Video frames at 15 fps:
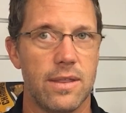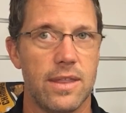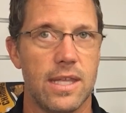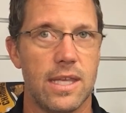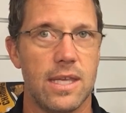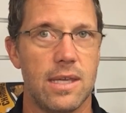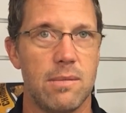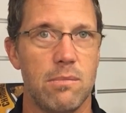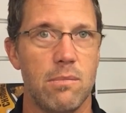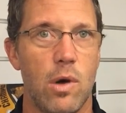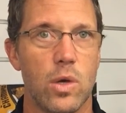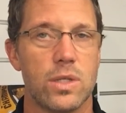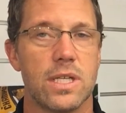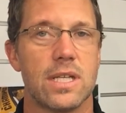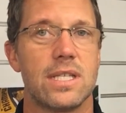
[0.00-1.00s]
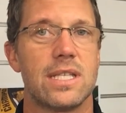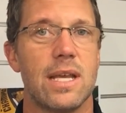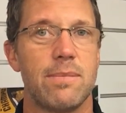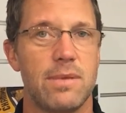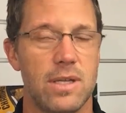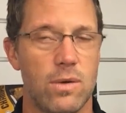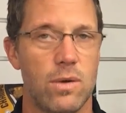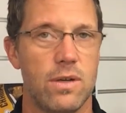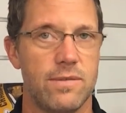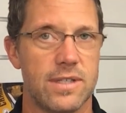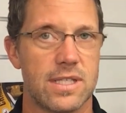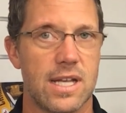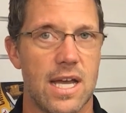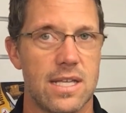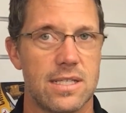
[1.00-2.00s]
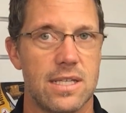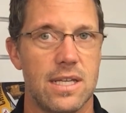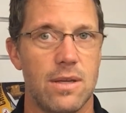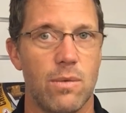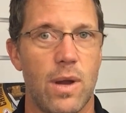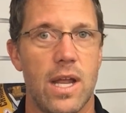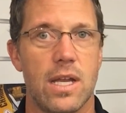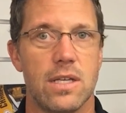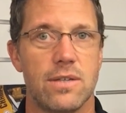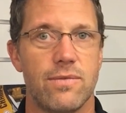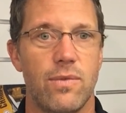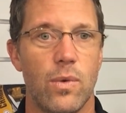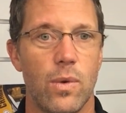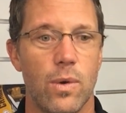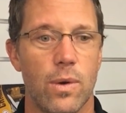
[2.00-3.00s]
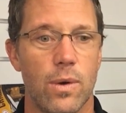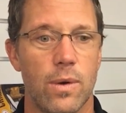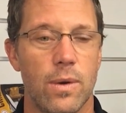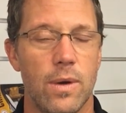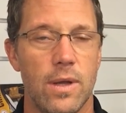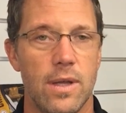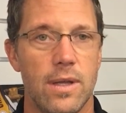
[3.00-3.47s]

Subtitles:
the most accepted oil viscosity range for